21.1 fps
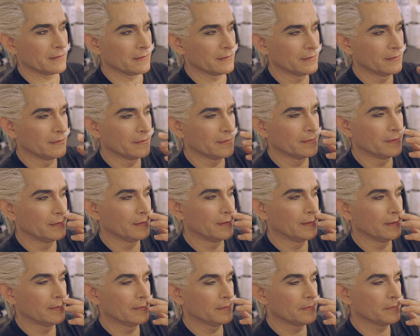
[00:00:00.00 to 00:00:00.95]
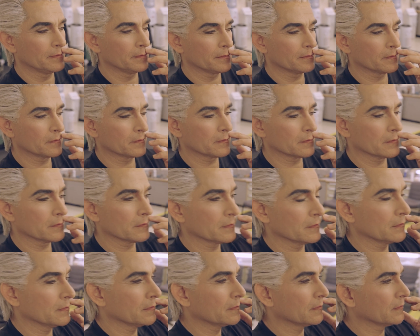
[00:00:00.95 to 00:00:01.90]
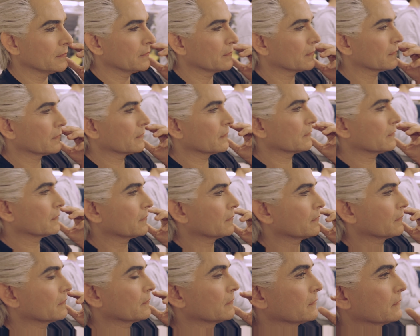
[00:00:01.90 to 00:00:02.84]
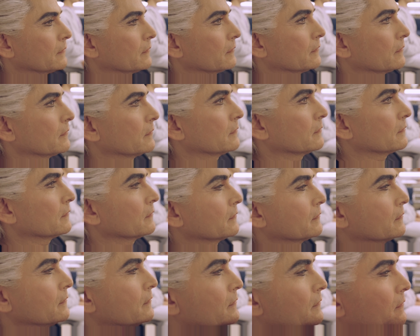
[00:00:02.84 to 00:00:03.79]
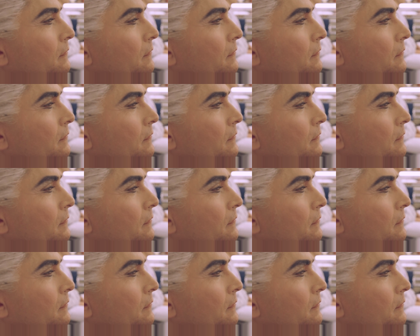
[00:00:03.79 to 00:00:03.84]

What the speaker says: Is absolutely beautifully made white yak hair.